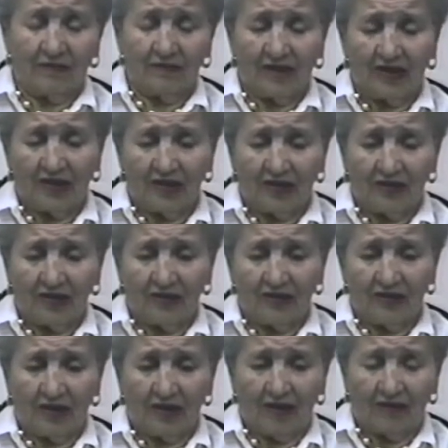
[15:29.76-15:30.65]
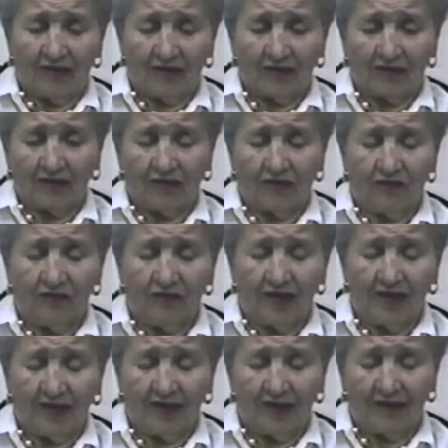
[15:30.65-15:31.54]
remis,
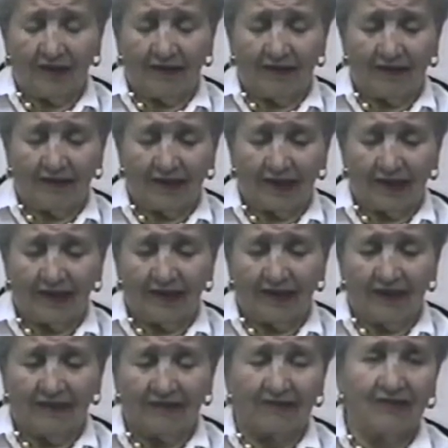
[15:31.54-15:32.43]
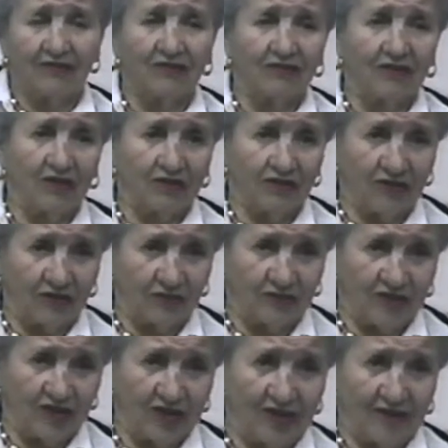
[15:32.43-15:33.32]
remis Alexis
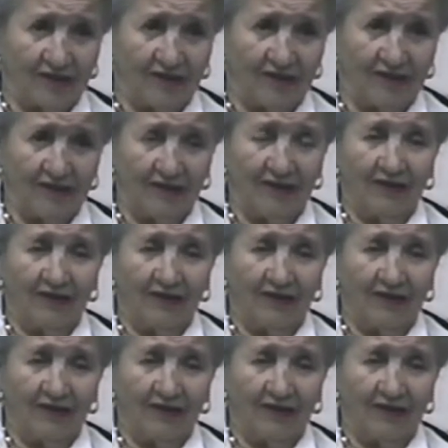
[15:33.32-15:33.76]
Rasachin,